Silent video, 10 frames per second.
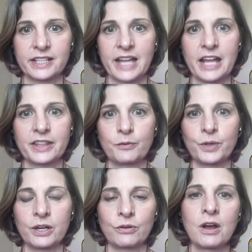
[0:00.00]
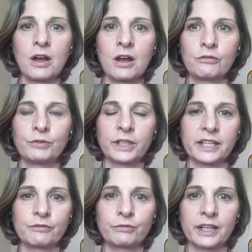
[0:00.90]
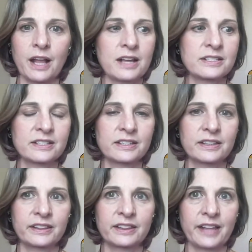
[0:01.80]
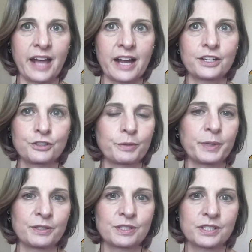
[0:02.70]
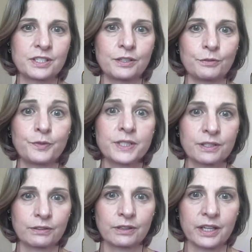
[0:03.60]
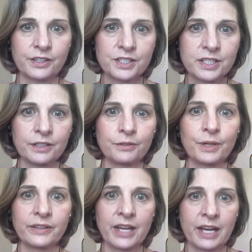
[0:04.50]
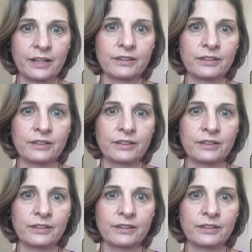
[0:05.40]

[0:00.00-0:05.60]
like that, that we don't really realize that contributes to physical clutter too, and that,